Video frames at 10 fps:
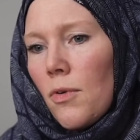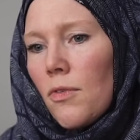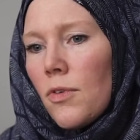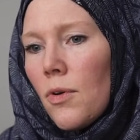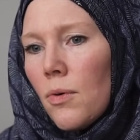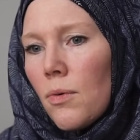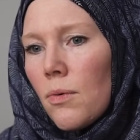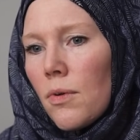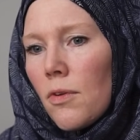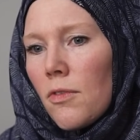There's
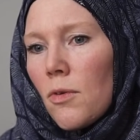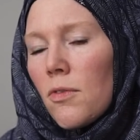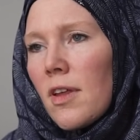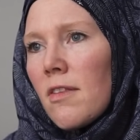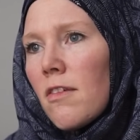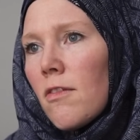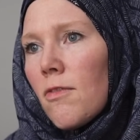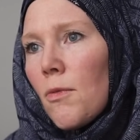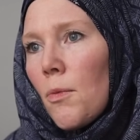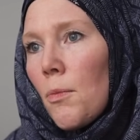no sense of